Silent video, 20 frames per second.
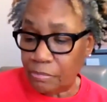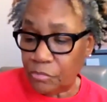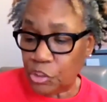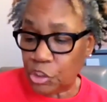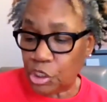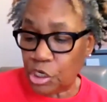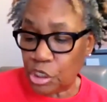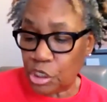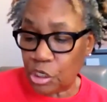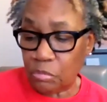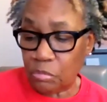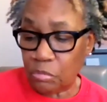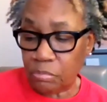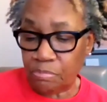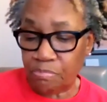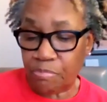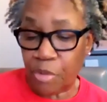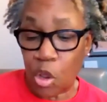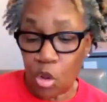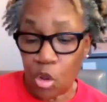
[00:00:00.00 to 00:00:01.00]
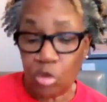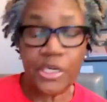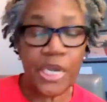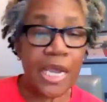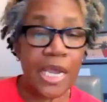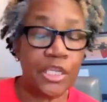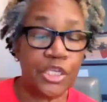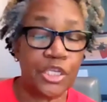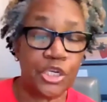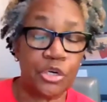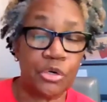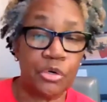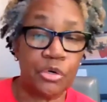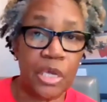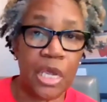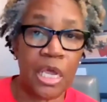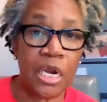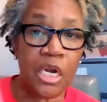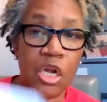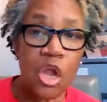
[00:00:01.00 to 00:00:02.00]
She's a pole
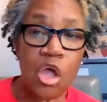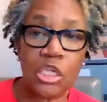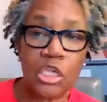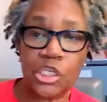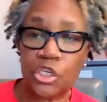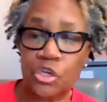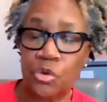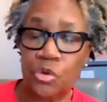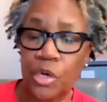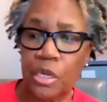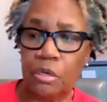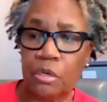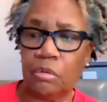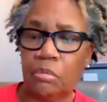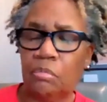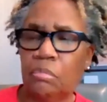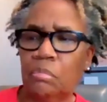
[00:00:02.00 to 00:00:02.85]
dancer and a law student.